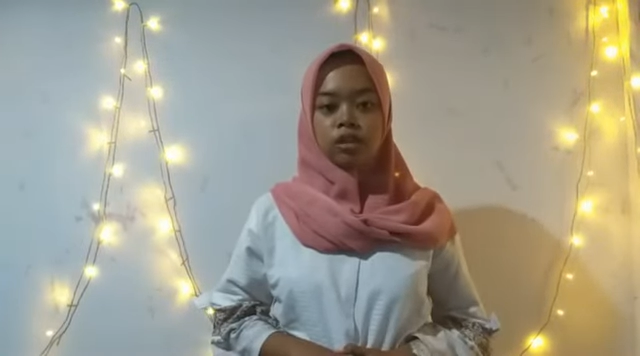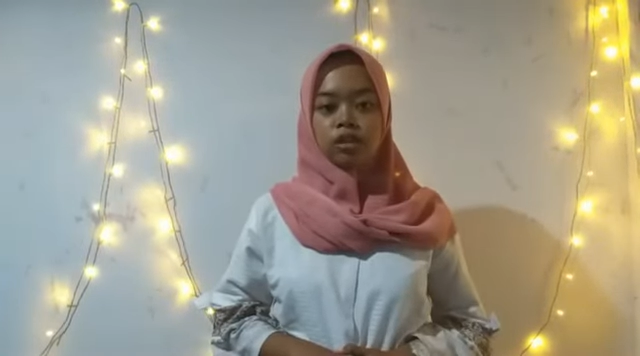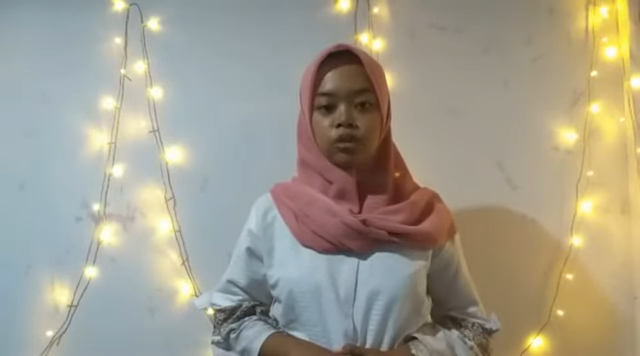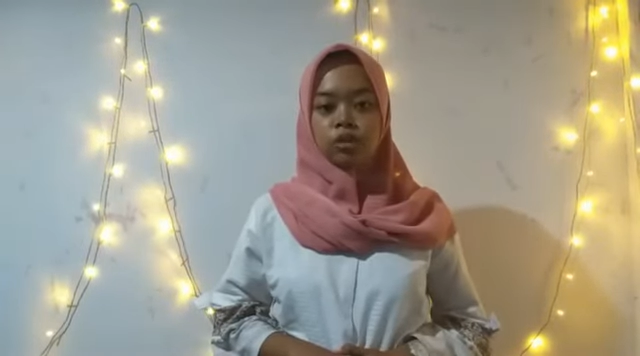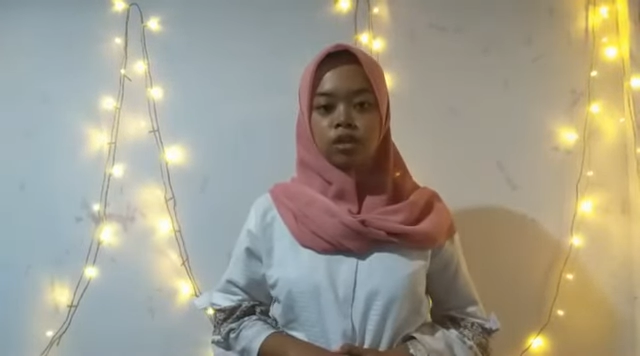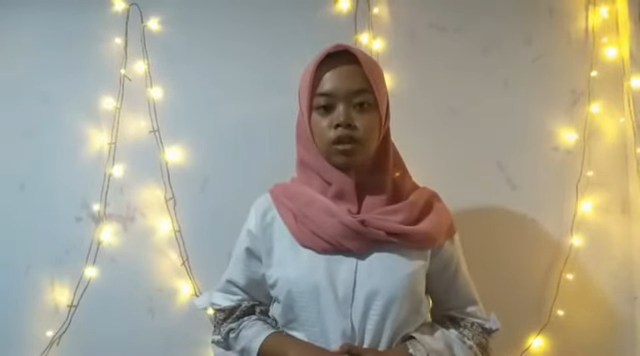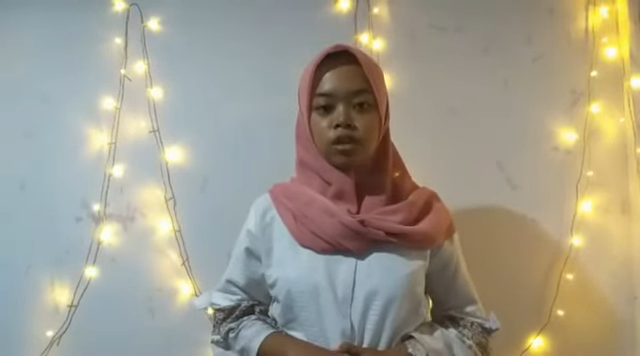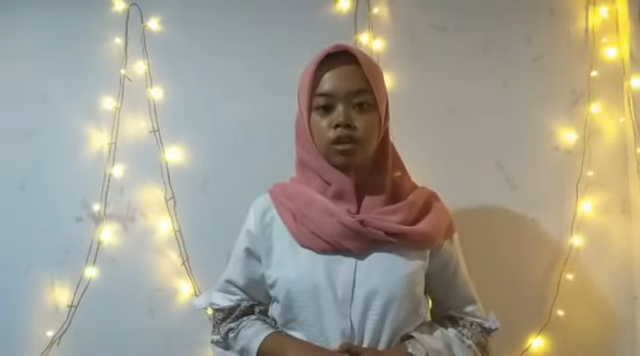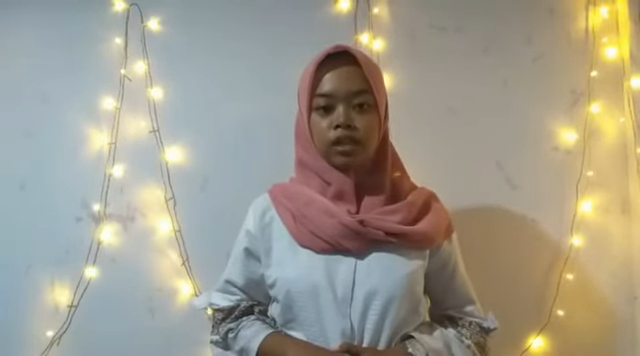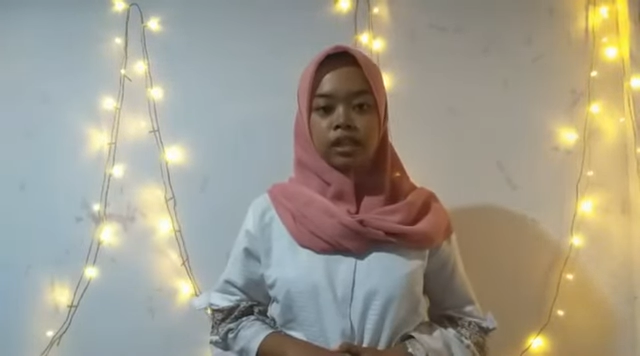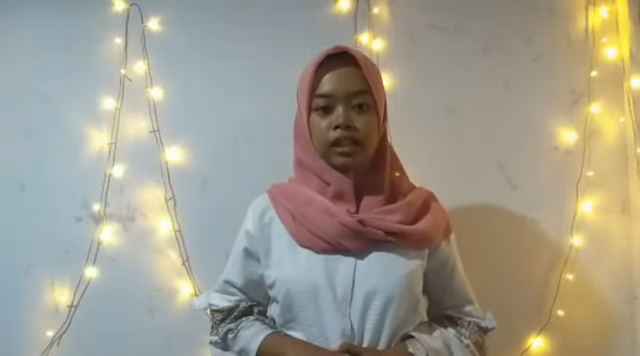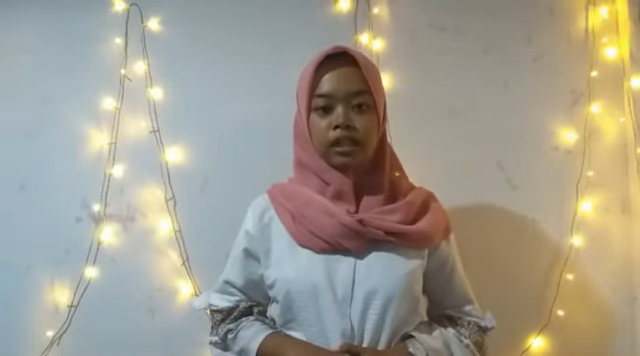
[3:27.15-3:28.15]
to go
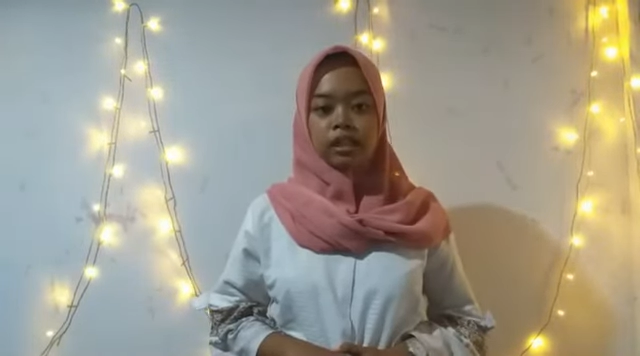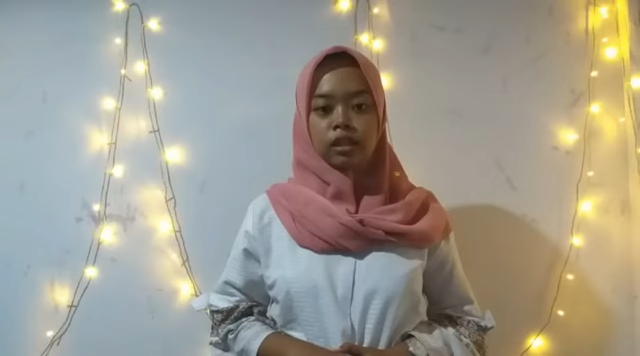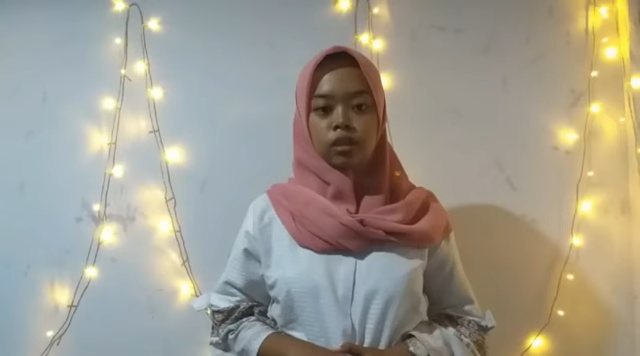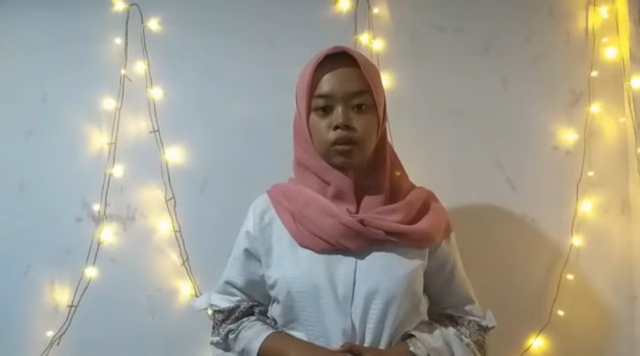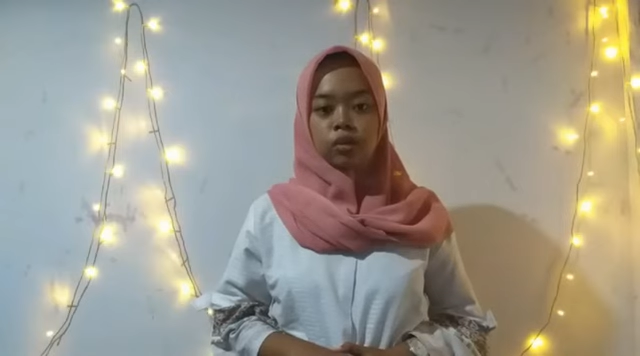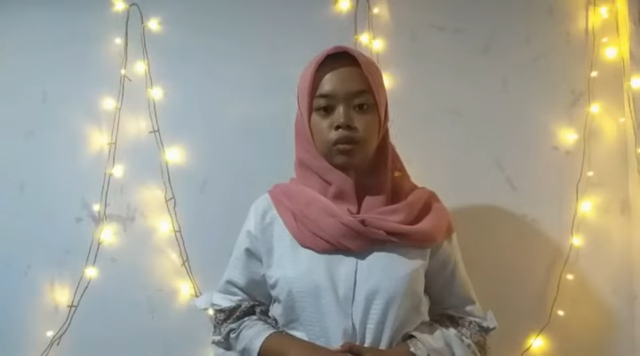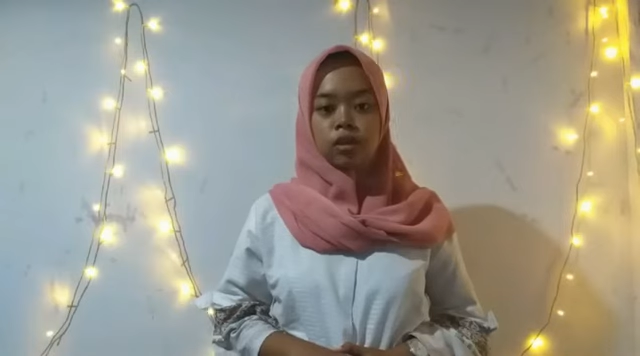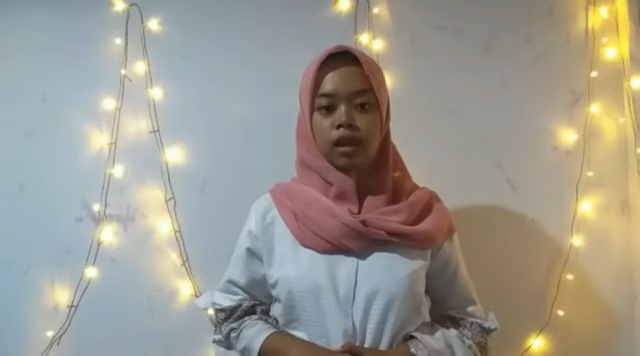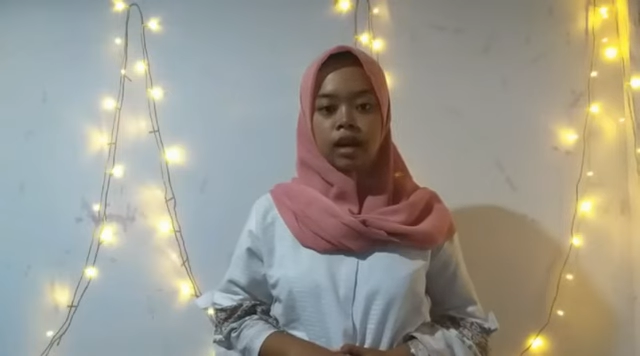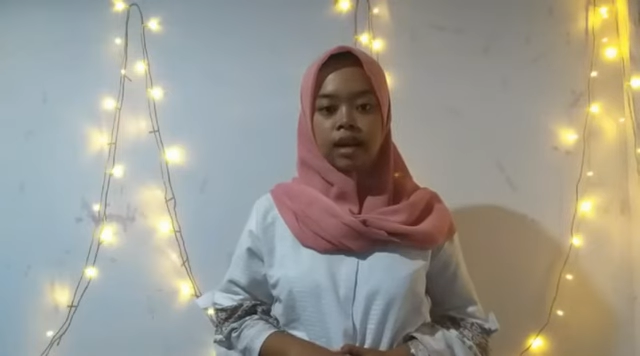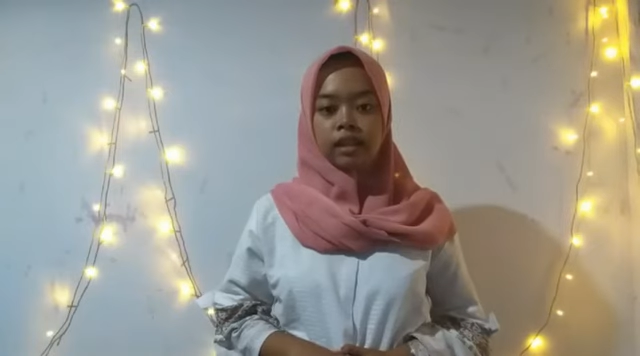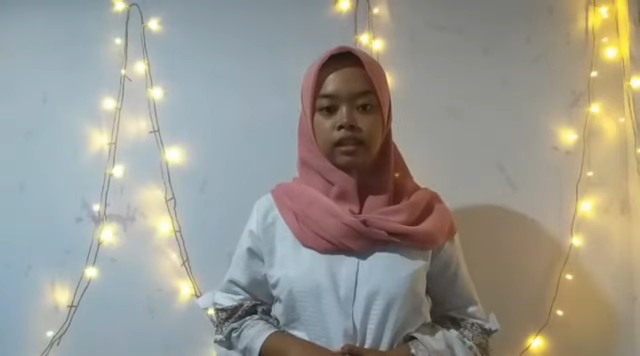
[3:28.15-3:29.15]
into
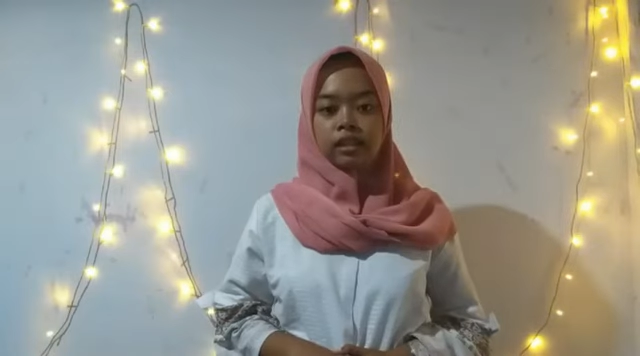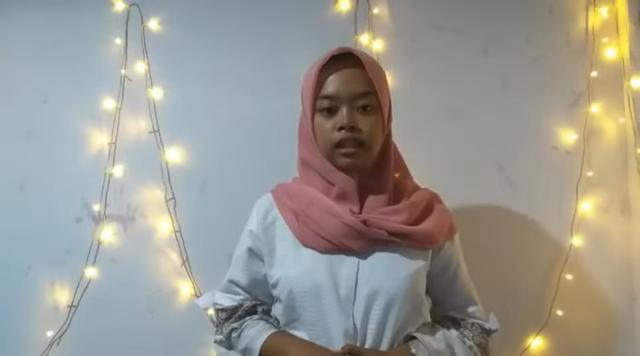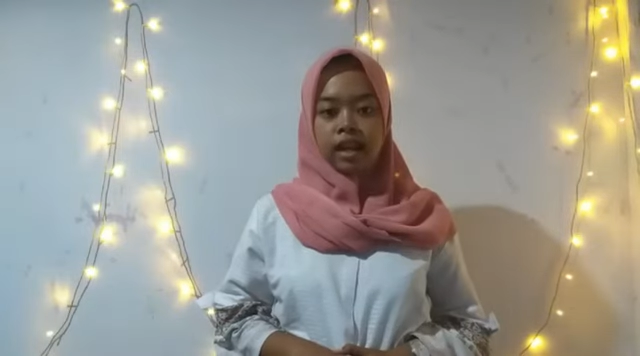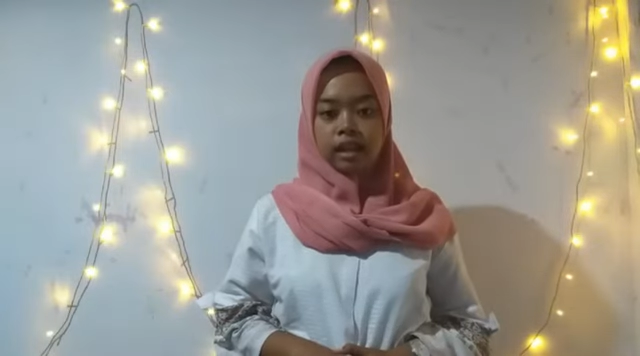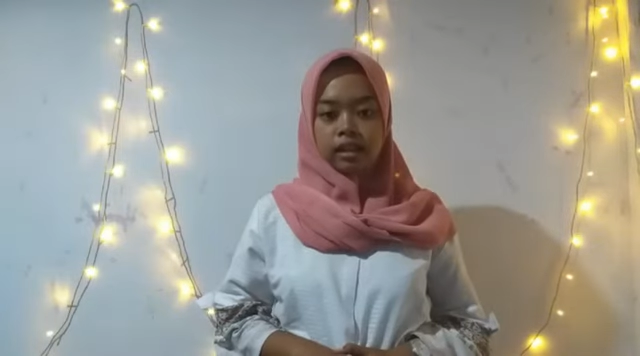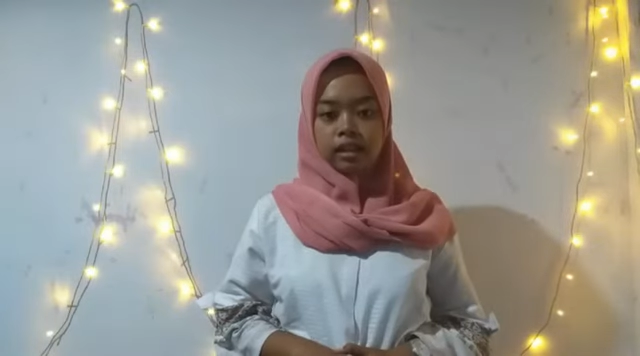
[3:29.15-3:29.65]
high tide.